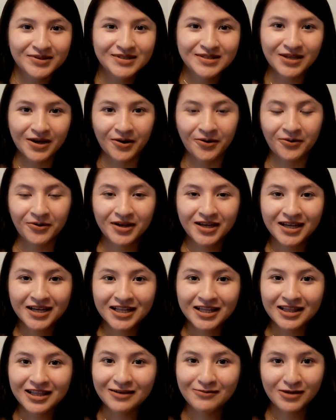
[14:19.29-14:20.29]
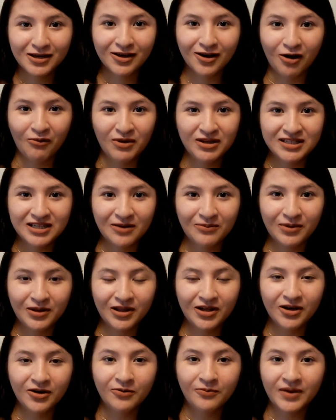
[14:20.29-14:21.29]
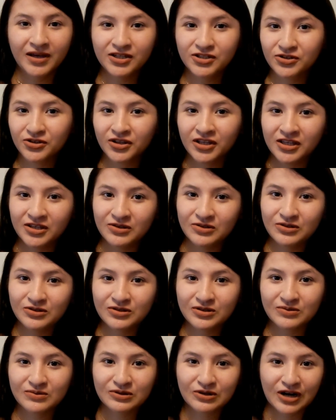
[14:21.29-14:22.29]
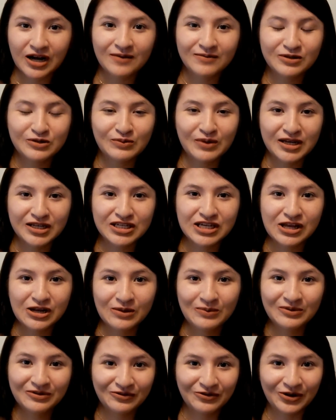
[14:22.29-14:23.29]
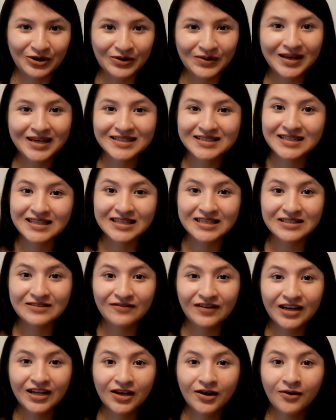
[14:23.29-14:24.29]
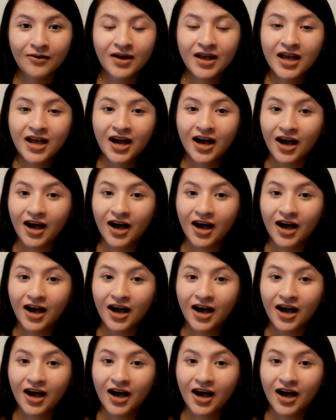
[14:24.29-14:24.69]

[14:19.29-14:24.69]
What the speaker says: So leave me a comment down below. Make sure that you do subscribe to my channel before you exit this video.